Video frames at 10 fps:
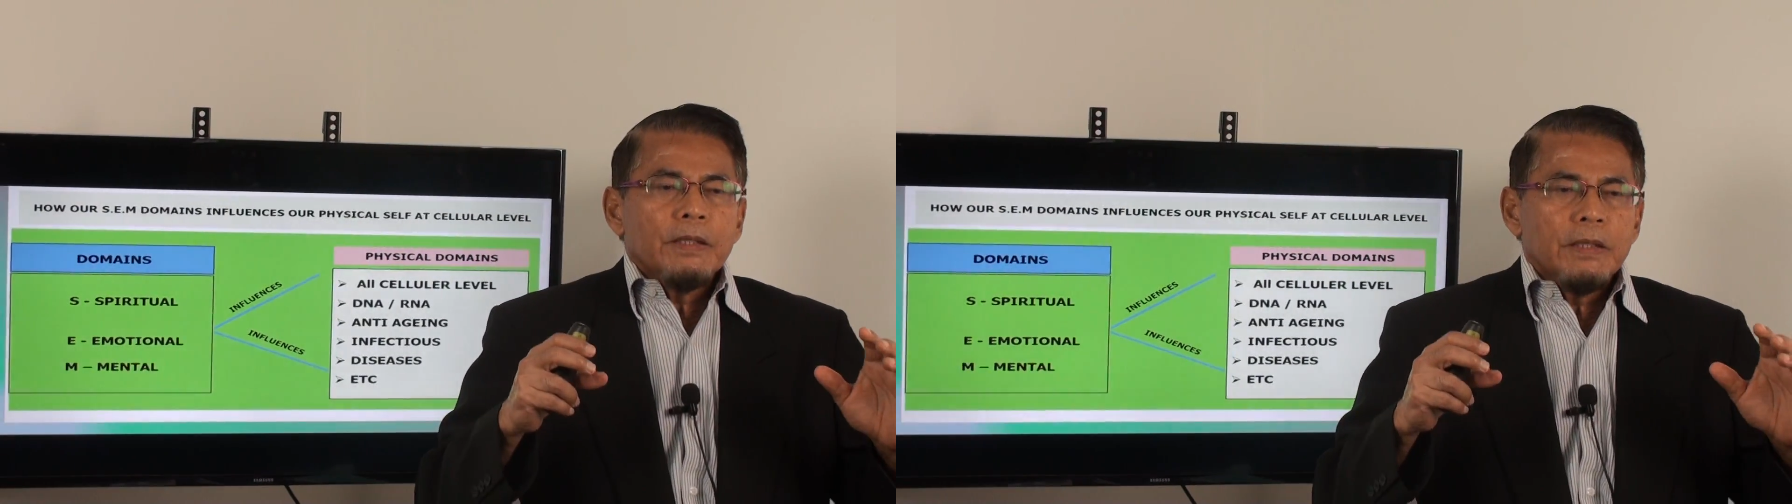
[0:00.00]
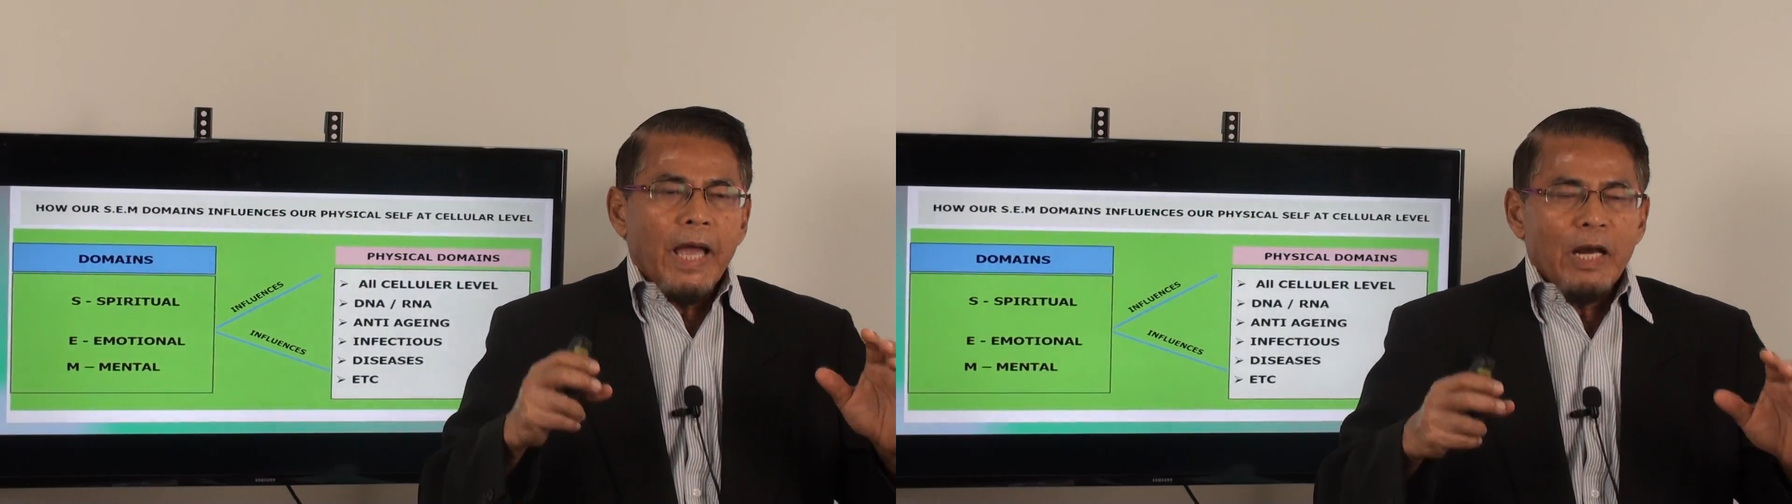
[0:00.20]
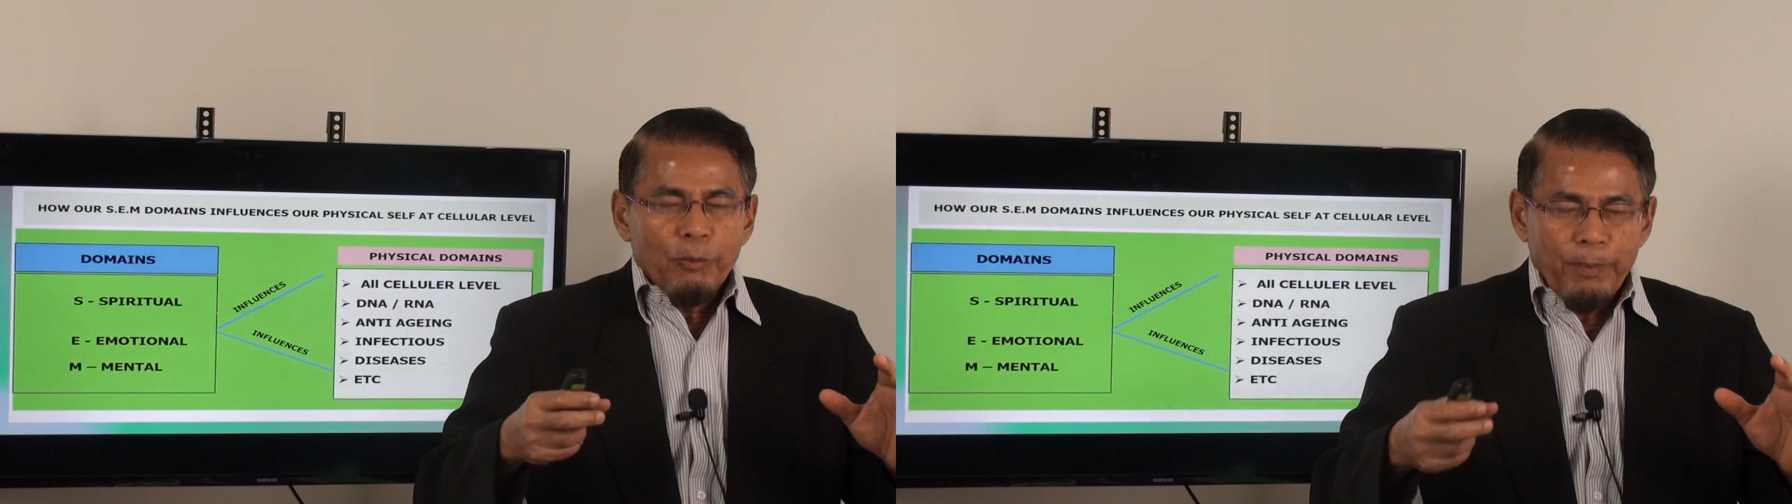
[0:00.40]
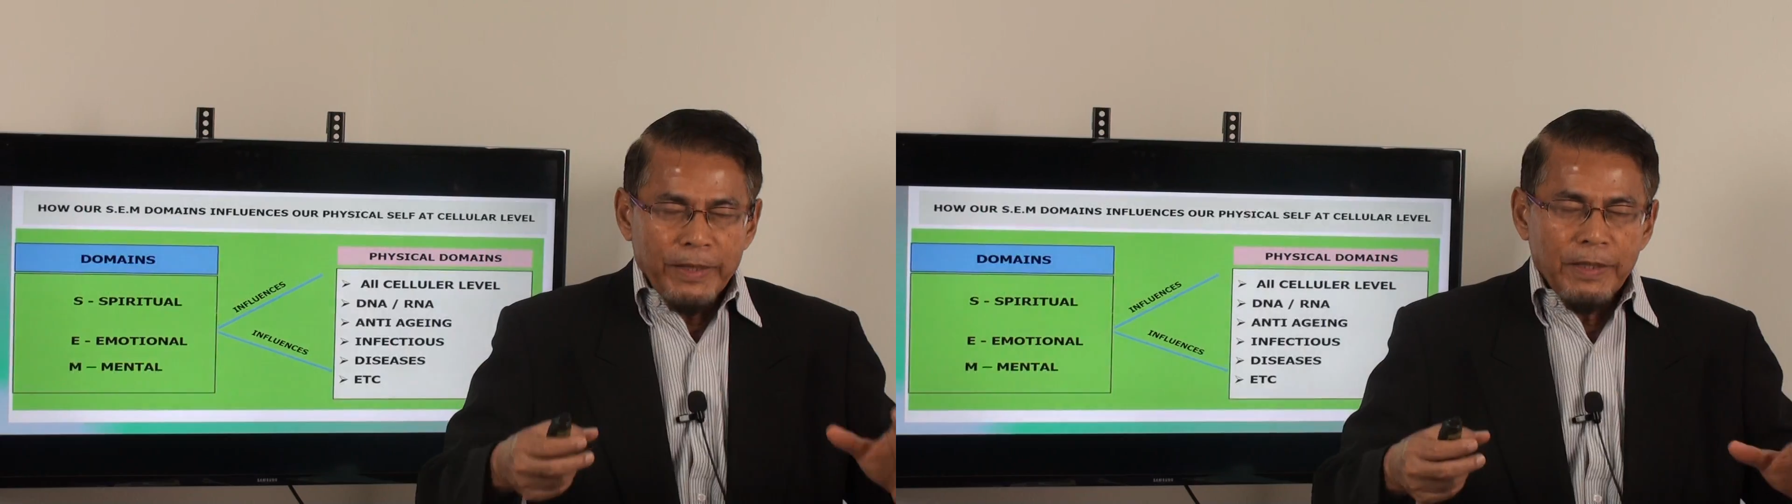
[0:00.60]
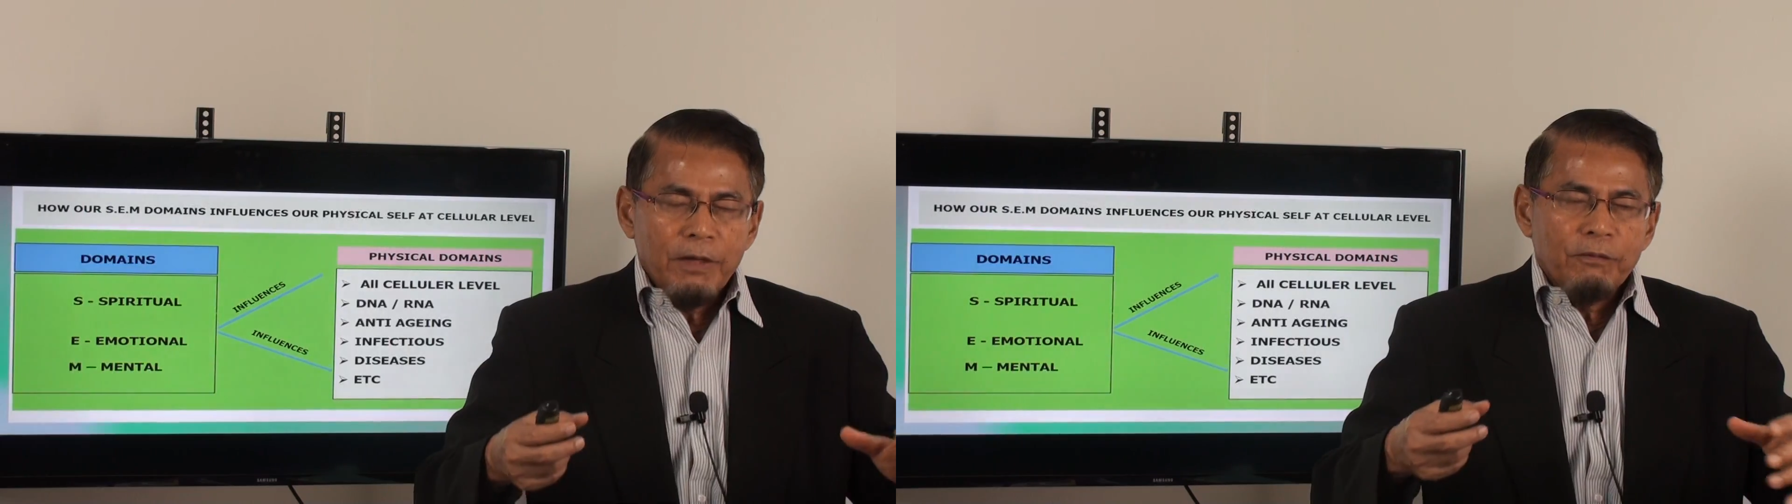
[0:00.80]
the
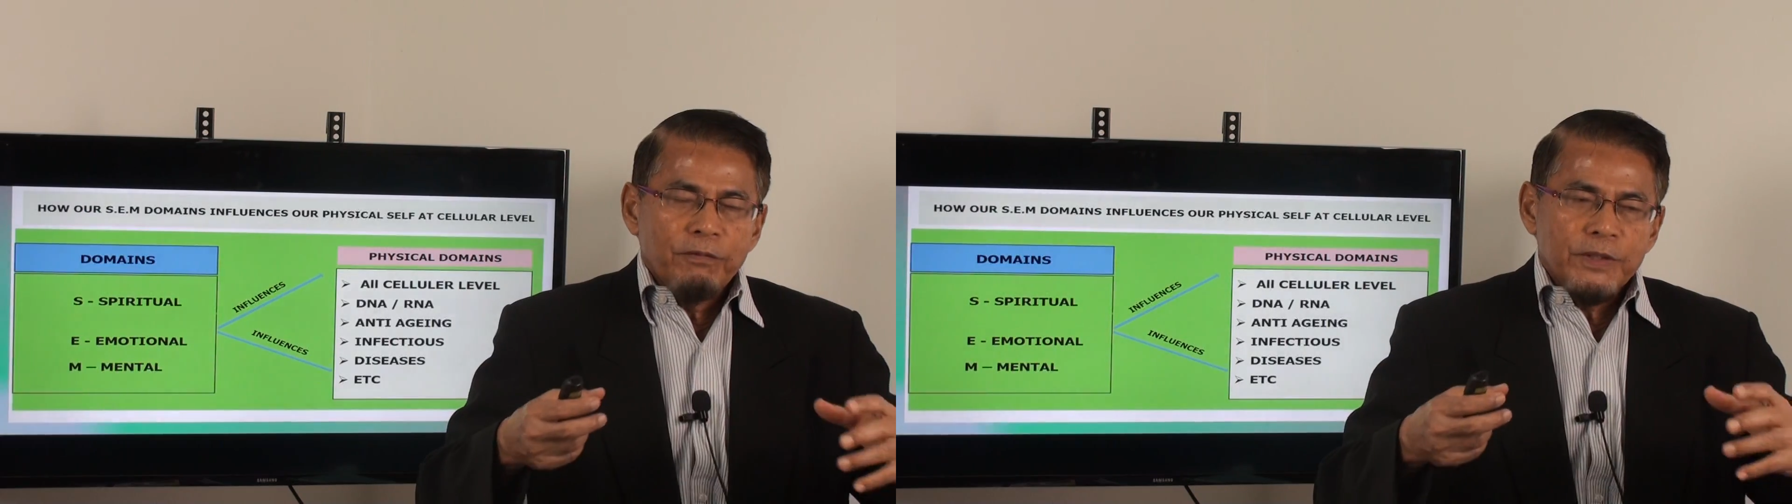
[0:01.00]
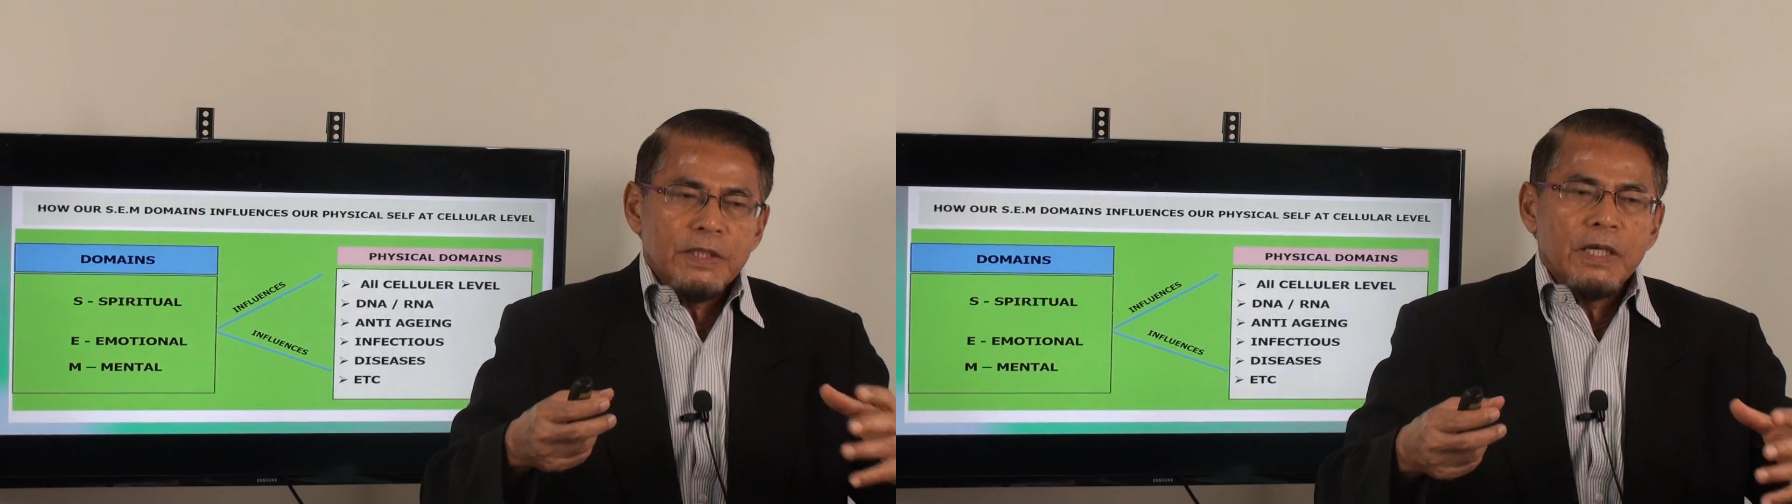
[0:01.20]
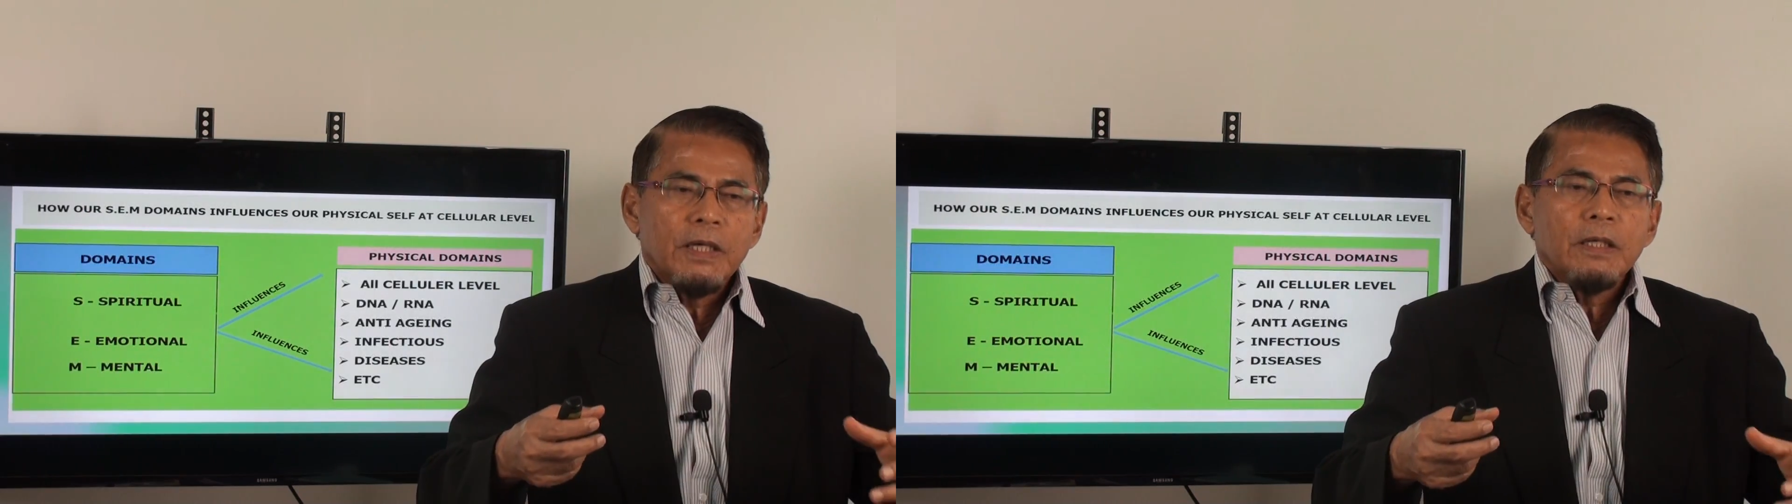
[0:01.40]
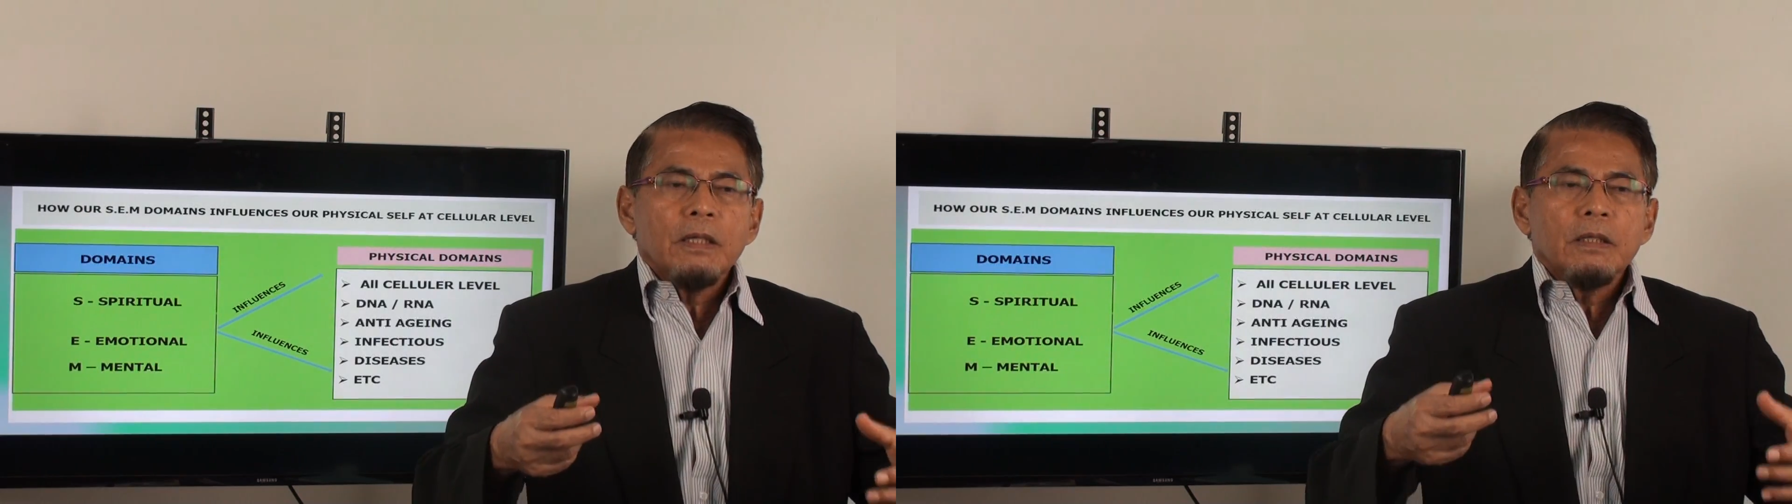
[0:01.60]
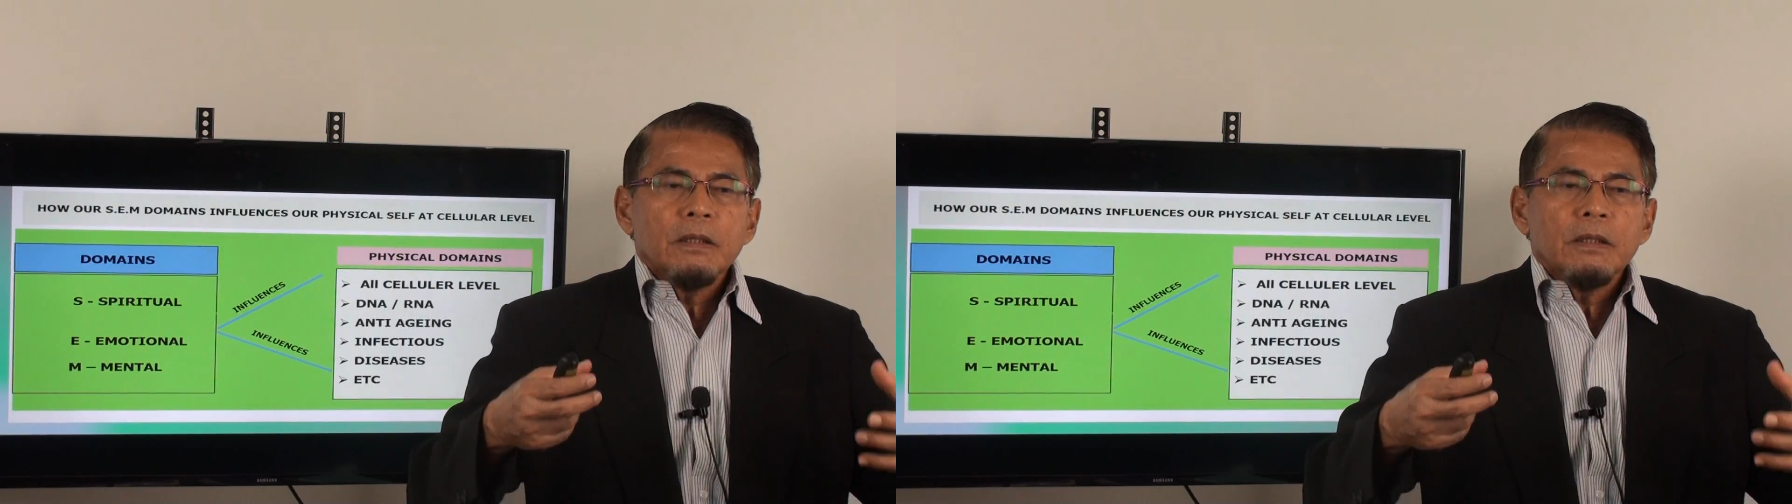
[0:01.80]
allopathic physical